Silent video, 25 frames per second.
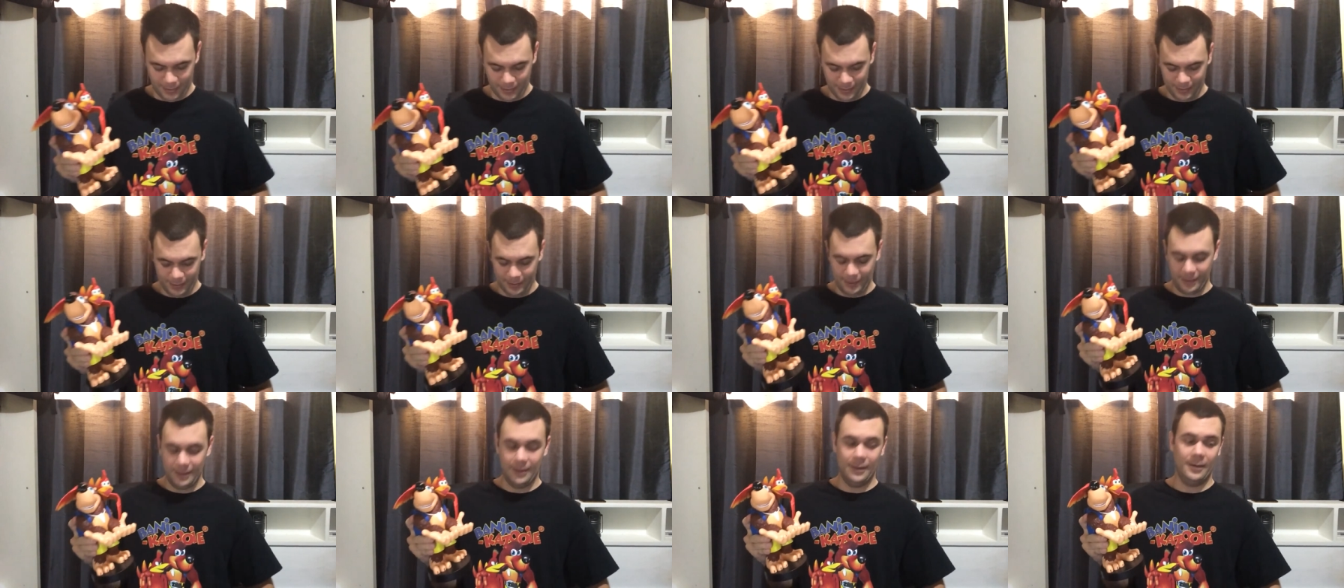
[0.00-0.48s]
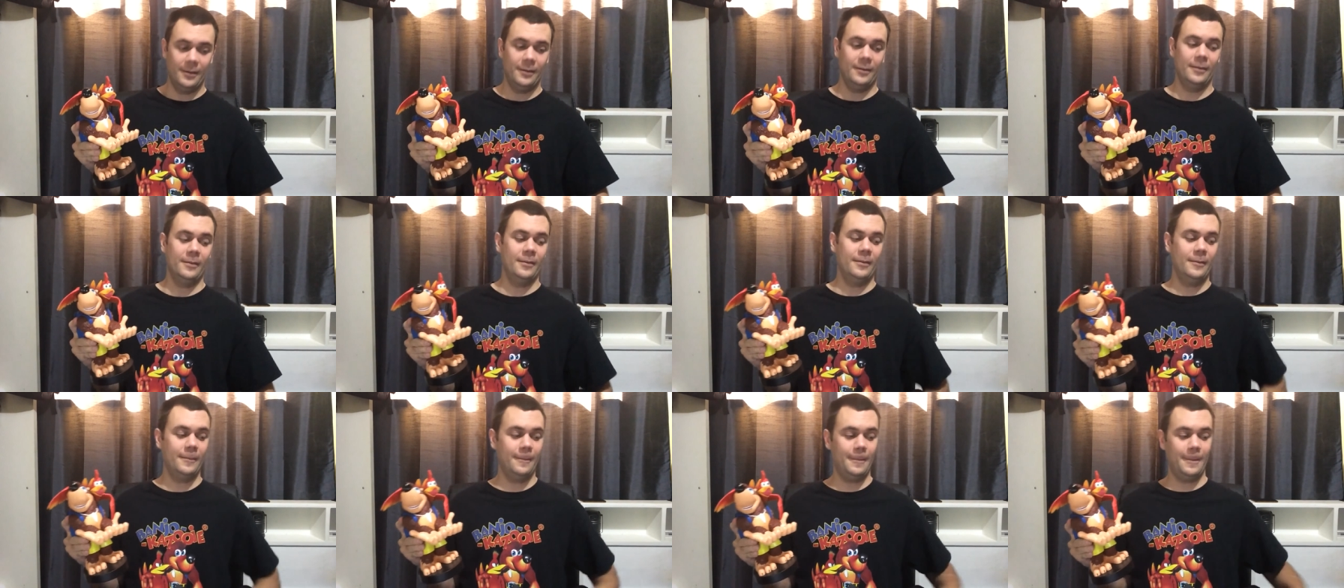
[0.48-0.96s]
Uh,
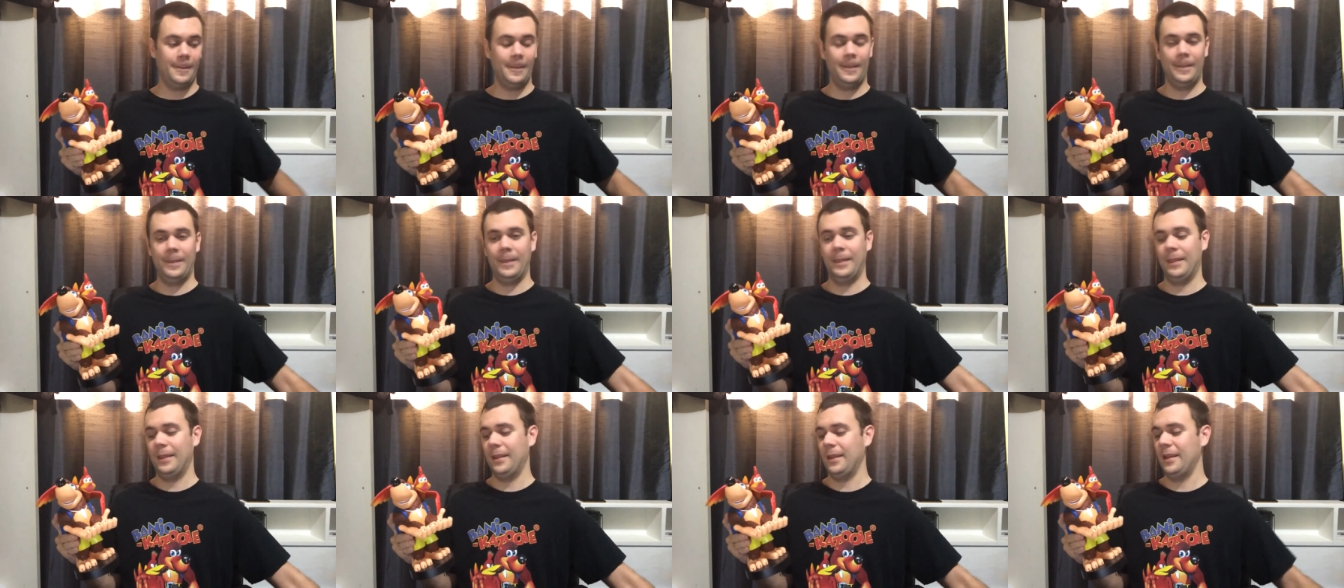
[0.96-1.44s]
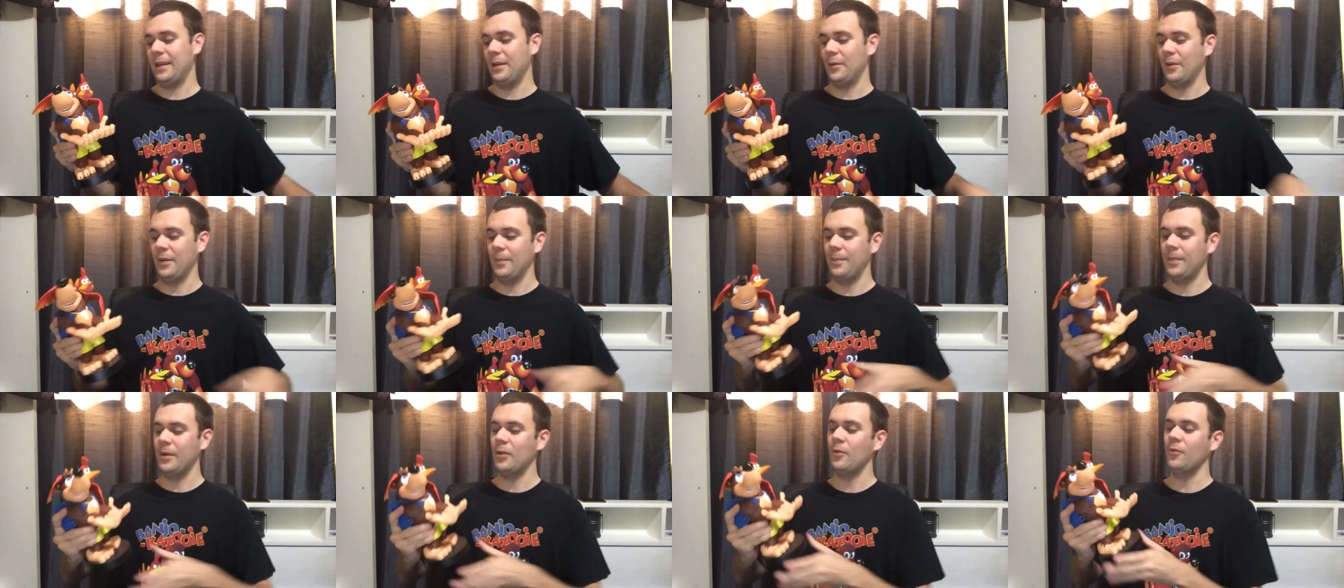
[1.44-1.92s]

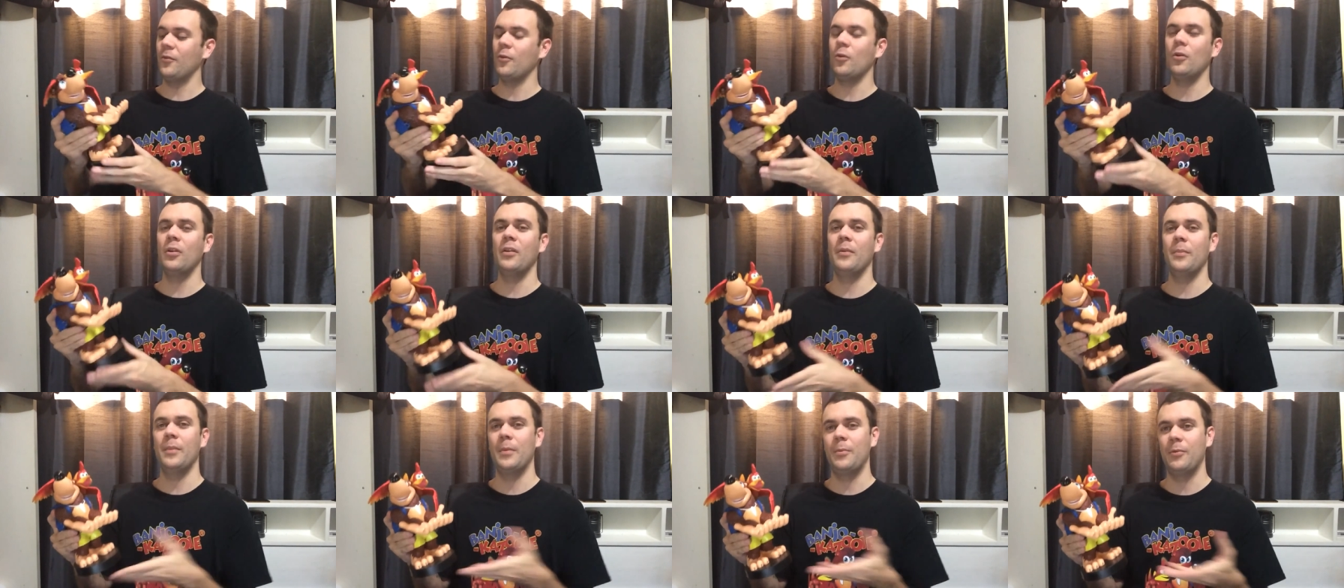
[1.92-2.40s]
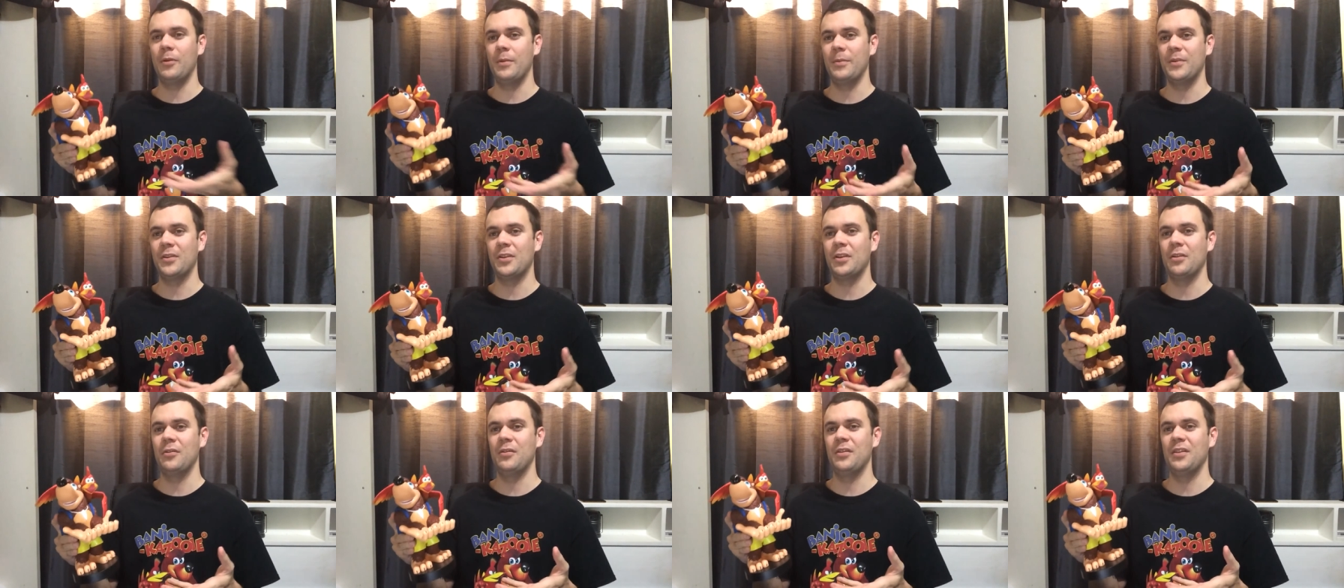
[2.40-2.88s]
Anyway, but all of them are pretty
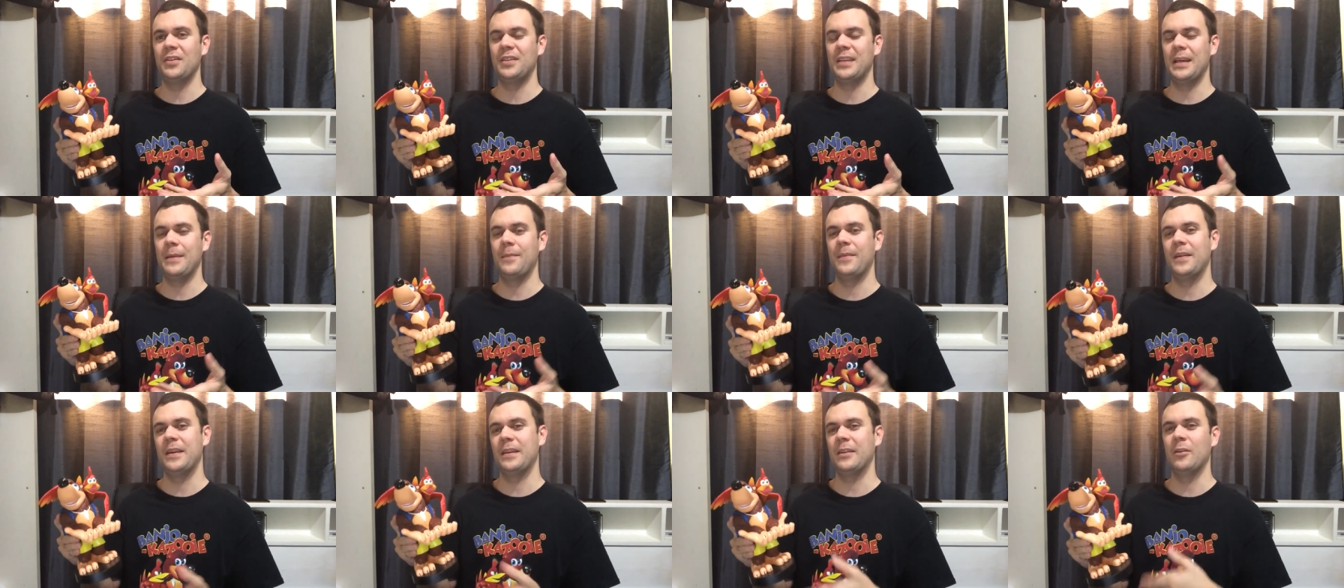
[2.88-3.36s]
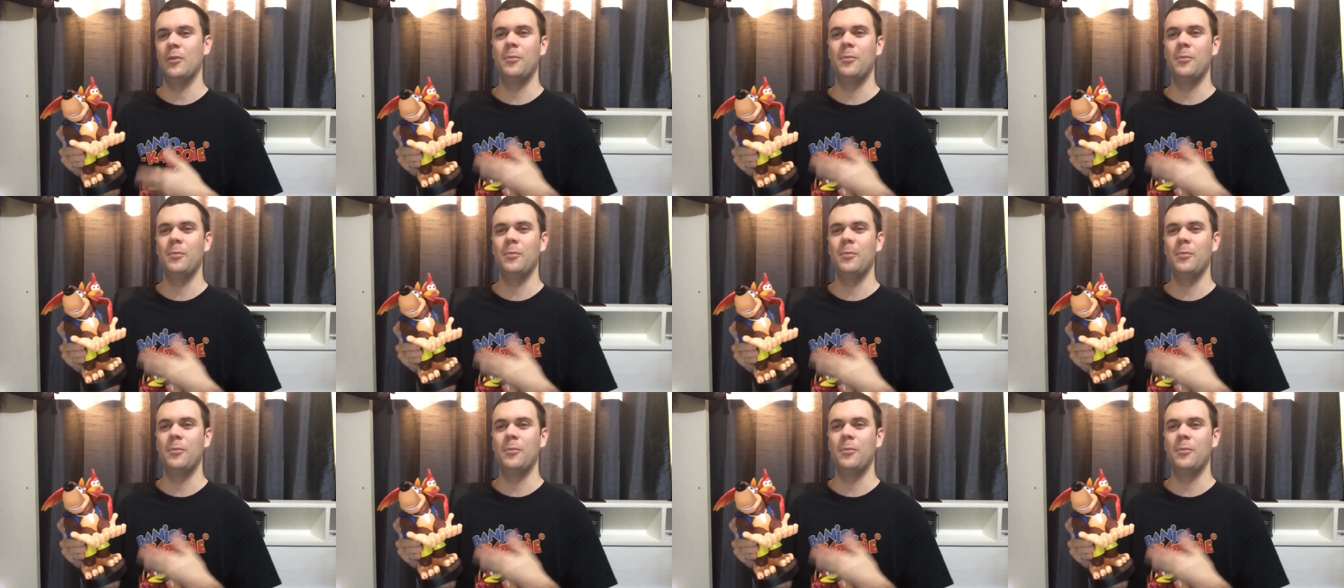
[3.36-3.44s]
much going to do the same thing.